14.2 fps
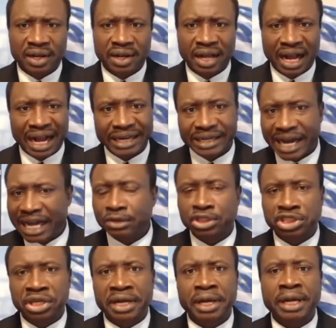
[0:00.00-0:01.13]

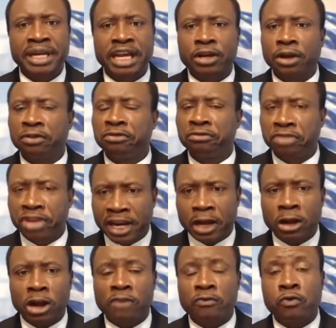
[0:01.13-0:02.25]
announcing the
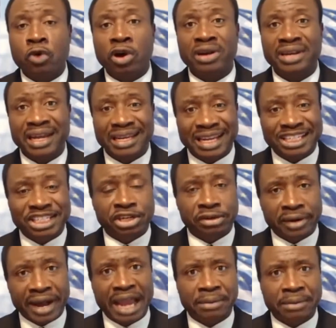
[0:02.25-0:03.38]
convening of what they
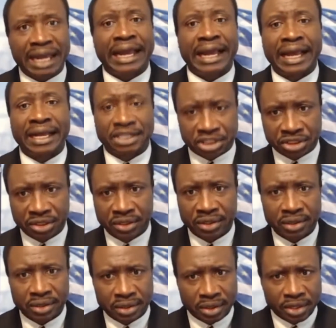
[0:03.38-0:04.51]
described as
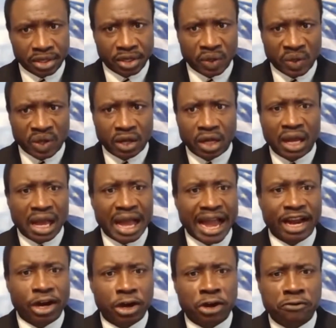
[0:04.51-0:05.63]

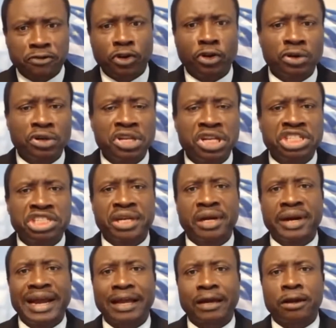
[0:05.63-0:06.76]
Anglophone
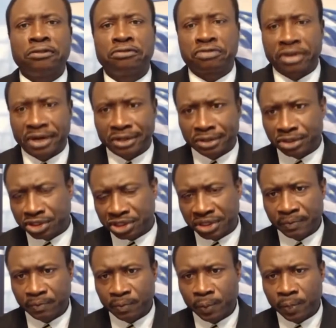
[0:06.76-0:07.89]
General
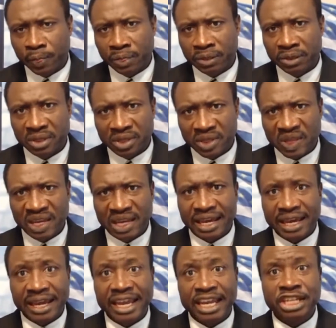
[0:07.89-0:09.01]
Conference, the
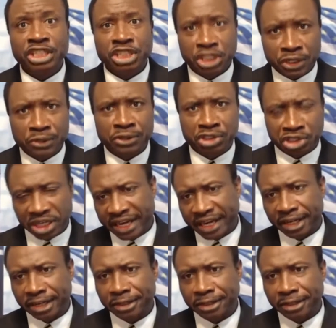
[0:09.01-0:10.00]
AGC.